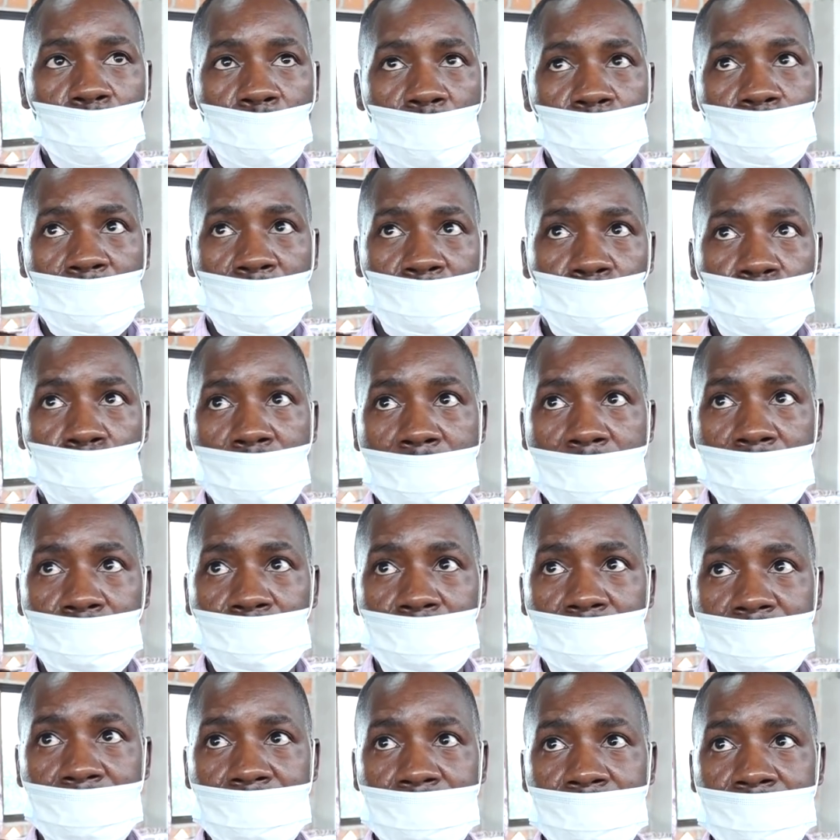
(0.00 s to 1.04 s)
over
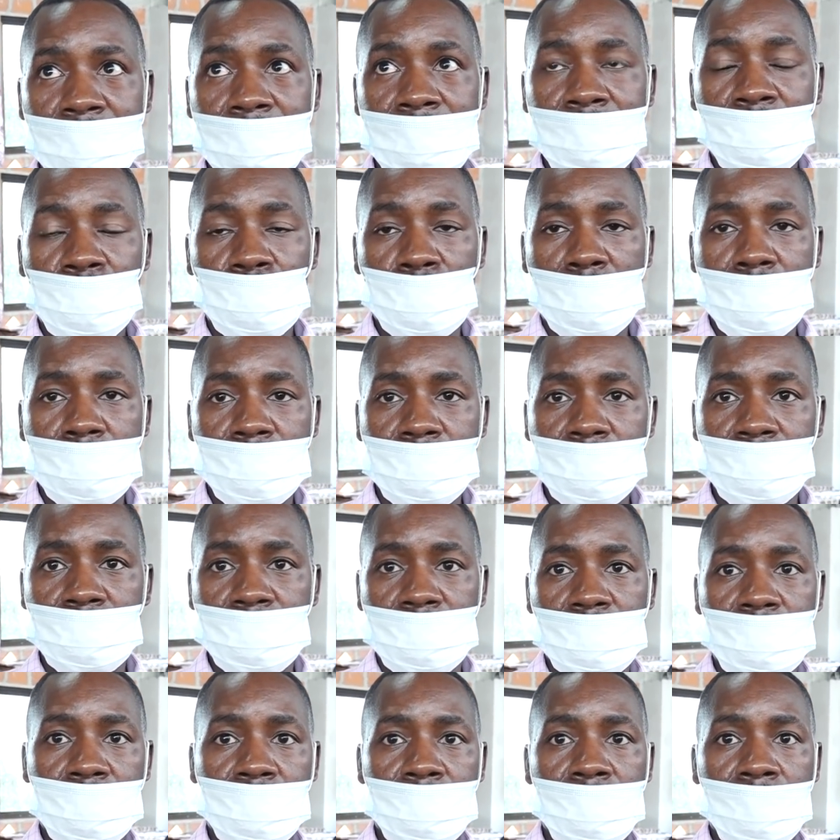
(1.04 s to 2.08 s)

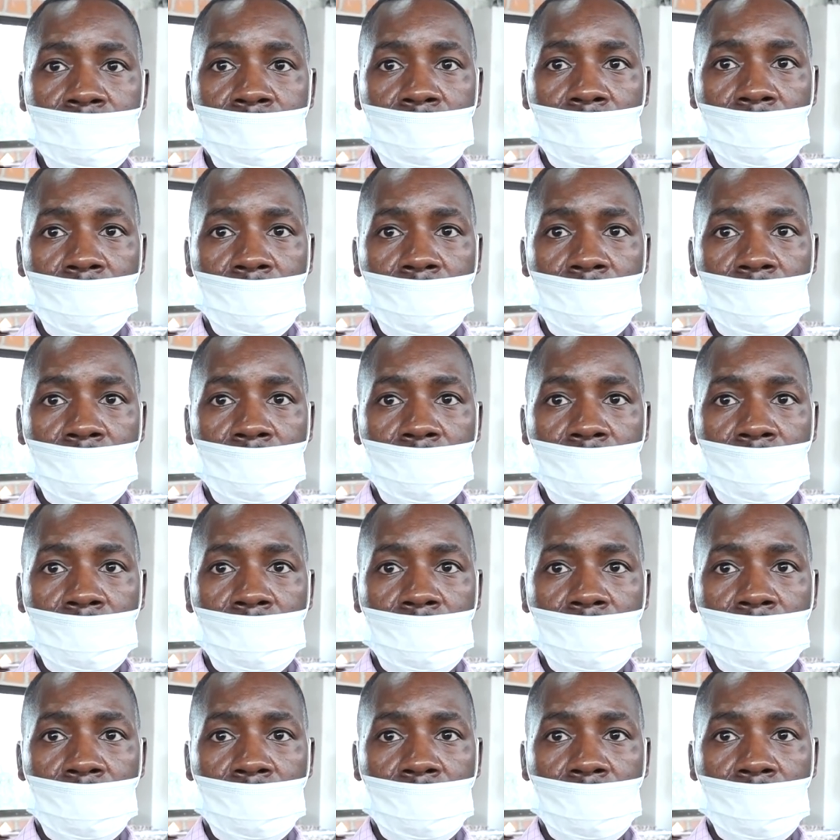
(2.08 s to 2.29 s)
223